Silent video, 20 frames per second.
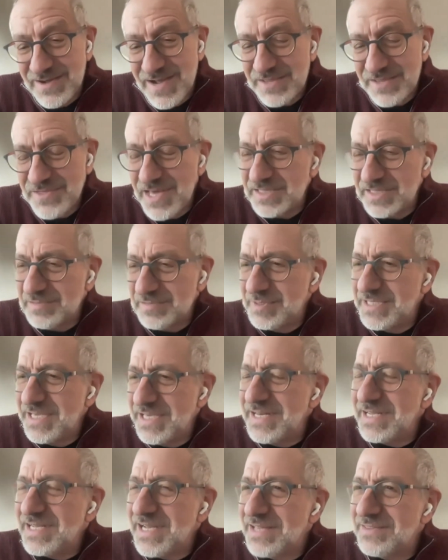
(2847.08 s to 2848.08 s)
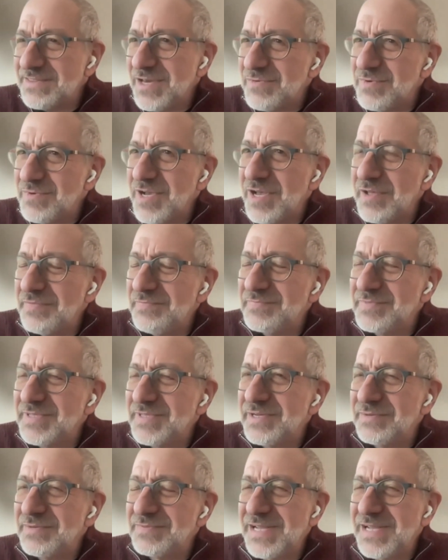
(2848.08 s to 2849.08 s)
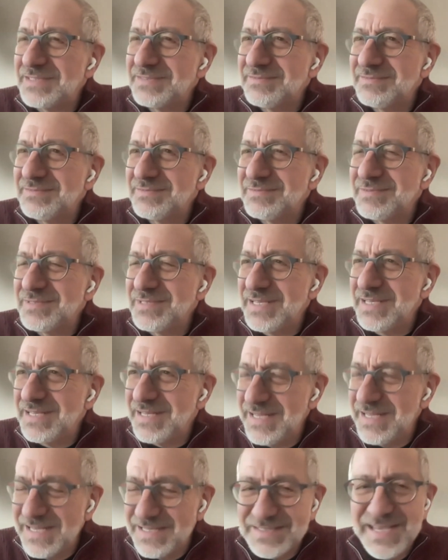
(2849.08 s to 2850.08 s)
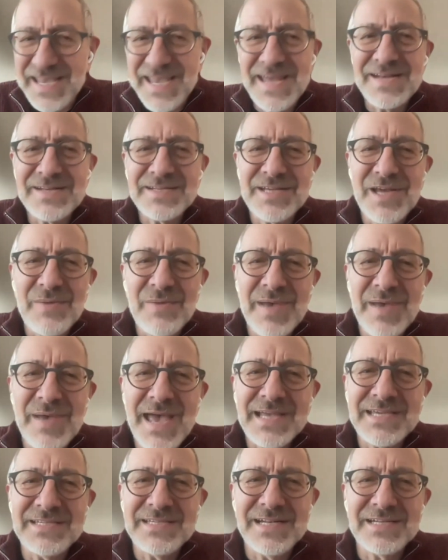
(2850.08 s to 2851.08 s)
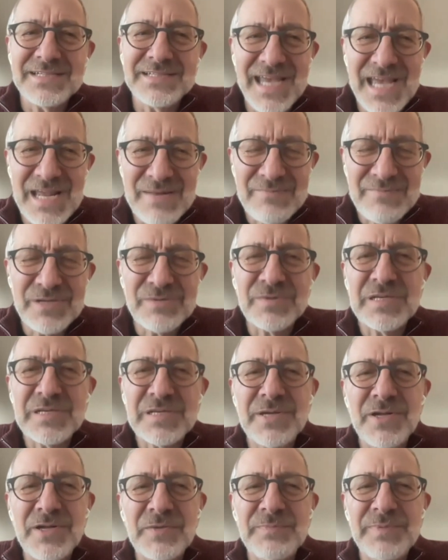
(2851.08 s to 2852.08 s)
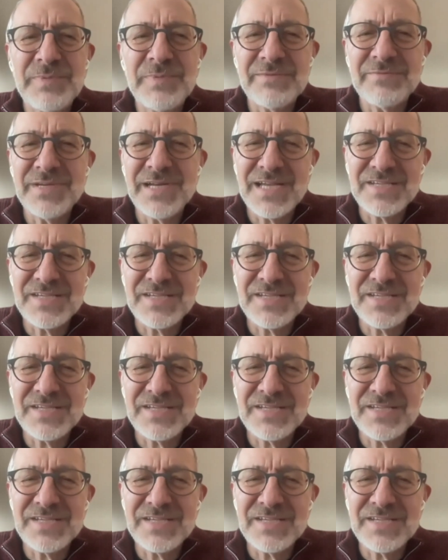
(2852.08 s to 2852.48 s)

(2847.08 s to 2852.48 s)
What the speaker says: you know, I thought at the beginning, I thought, well, you know, that it can come back and it can be rebuilt.